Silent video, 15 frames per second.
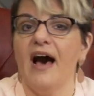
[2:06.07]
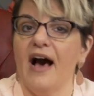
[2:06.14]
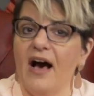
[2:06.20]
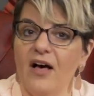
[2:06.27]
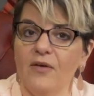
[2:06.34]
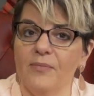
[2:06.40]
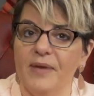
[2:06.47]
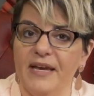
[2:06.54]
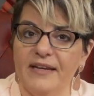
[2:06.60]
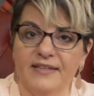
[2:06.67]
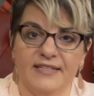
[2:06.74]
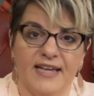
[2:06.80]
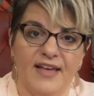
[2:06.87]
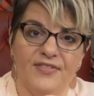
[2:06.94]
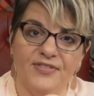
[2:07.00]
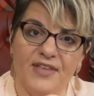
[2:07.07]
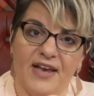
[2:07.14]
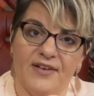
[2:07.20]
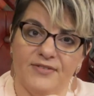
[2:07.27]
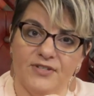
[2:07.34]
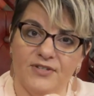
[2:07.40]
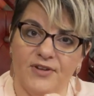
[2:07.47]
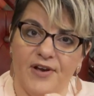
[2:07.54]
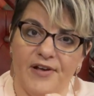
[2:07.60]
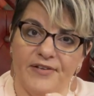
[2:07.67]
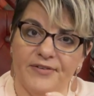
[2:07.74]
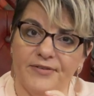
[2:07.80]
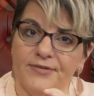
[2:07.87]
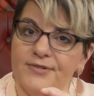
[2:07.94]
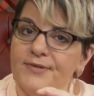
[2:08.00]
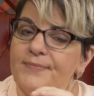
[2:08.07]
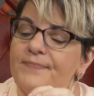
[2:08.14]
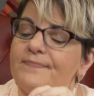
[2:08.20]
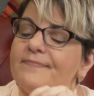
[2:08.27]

I'll make $10,000.